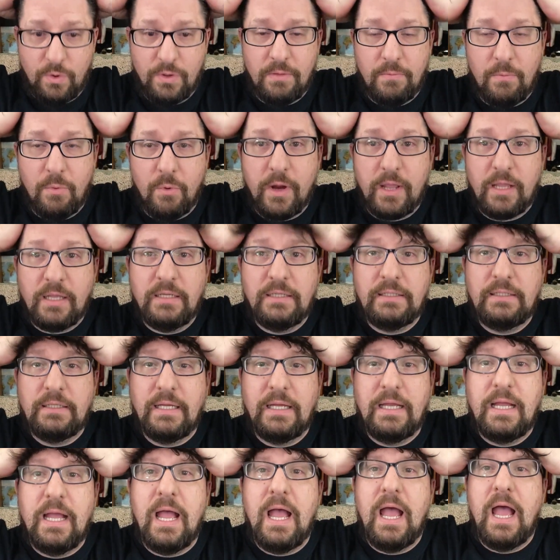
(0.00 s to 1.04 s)
morning.
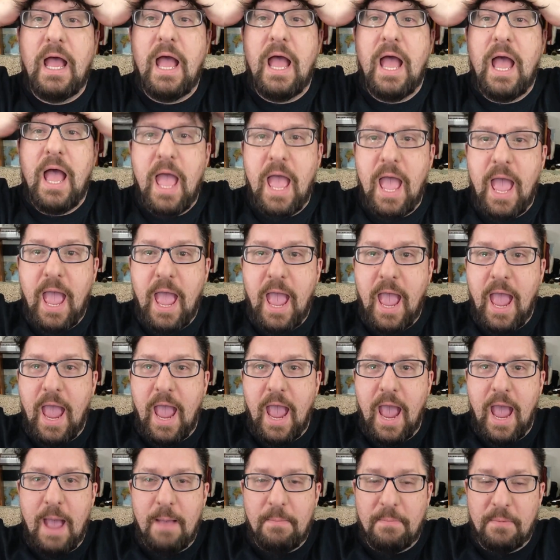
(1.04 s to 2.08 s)

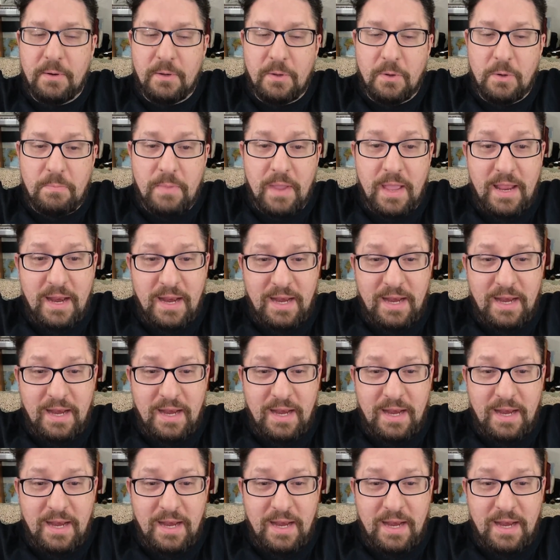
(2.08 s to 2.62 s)
I'm gonna go to bed.